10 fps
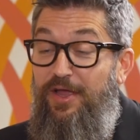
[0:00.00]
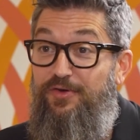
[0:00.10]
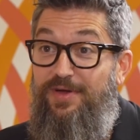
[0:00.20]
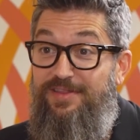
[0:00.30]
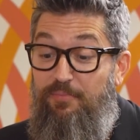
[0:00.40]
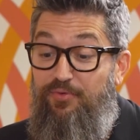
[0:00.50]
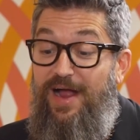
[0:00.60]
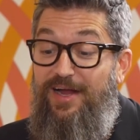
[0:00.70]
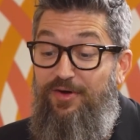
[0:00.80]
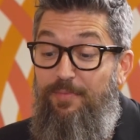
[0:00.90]
during the
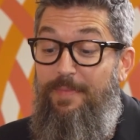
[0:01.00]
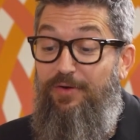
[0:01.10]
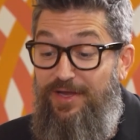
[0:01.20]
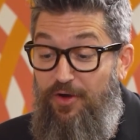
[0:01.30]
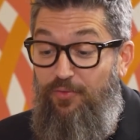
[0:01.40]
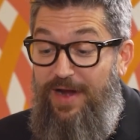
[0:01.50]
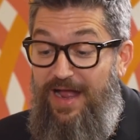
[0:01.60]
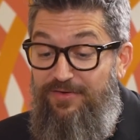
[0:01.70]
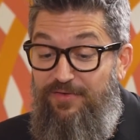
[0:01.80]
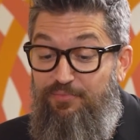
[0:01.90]
prior
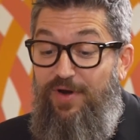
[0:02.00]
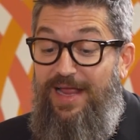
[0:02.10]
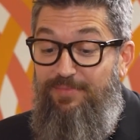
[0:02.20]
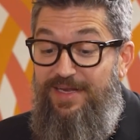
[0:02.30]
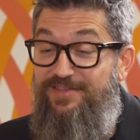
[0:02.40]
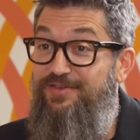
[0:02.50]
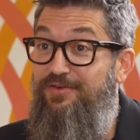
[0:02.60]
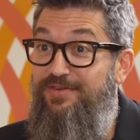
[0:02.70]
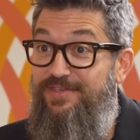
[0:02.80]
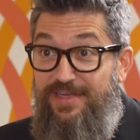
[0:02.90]
merry-go-round of prime
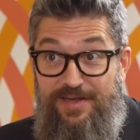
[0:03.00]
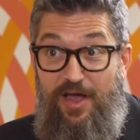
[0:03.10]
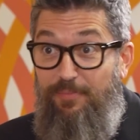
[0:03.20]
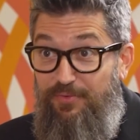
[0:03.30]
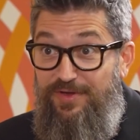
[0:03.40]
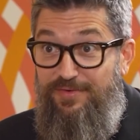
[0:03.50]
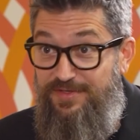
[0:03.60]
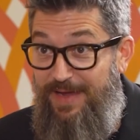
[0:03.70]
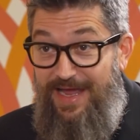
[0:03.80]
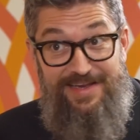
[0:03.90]
ministers a couple years back.